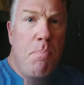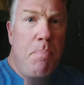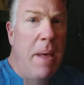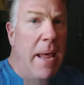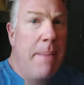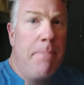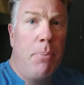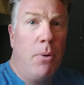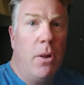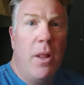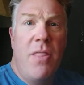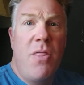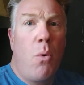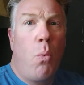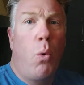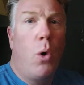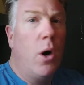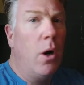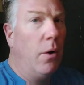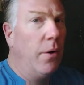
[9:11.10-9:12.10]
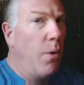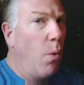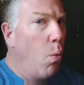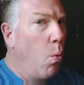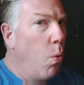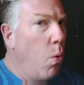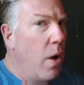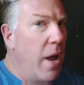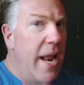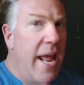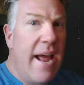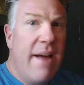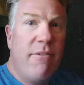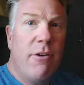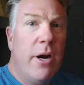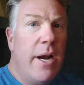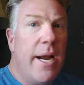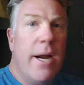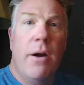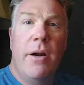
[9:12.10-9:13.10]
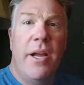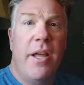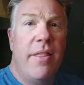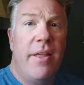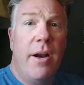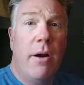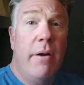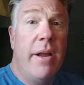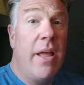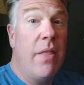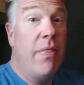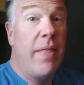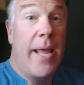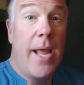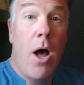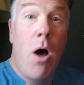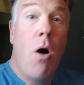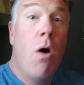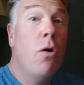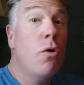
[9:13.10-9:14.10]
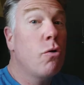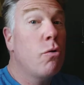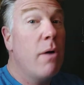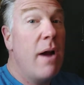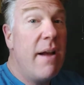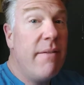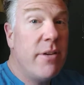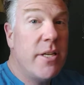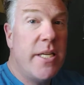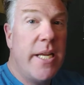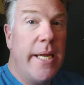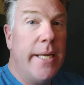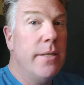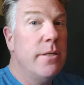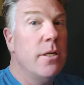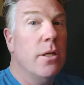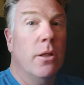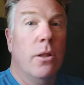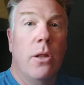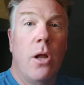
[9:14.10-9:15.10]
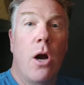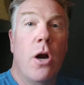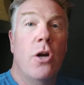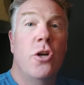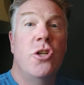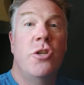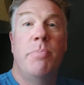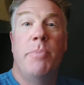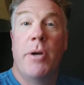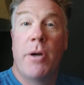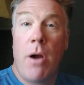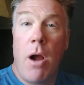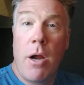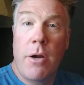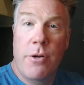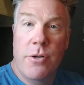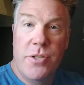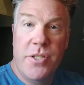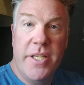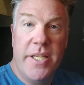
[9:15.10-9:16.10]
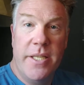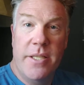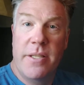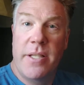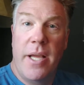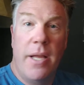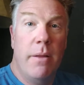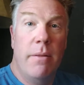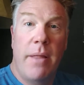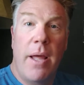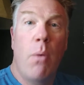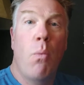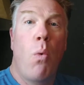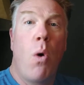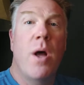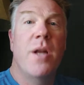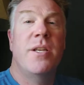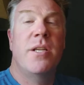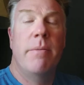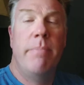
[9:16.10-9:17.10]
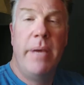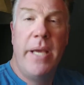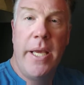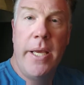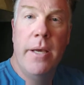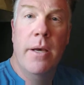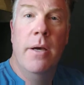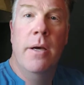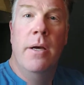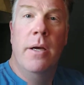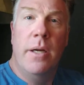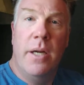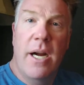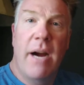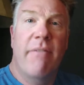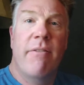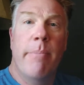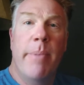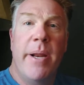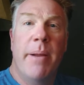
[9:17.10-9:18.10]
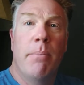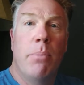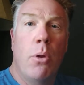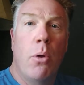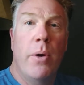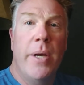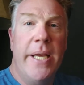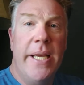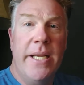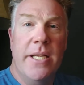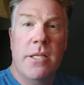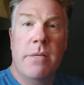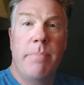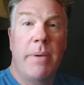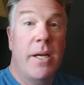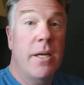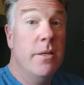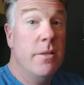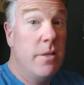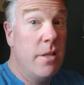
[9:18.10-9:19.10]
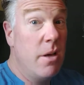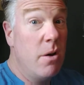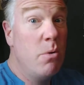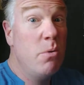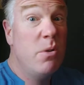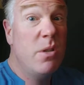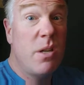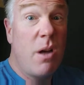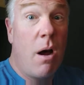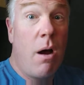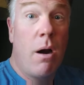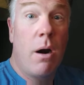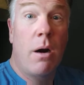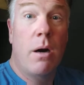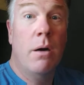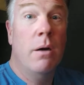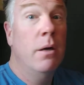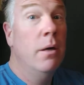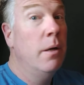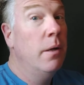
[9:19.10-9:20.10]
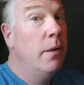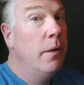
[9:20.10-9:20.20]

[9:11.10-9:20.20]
people in the world, whatever area they're in, they all gravitate to large bureaucracies. They they want to be government employees because those are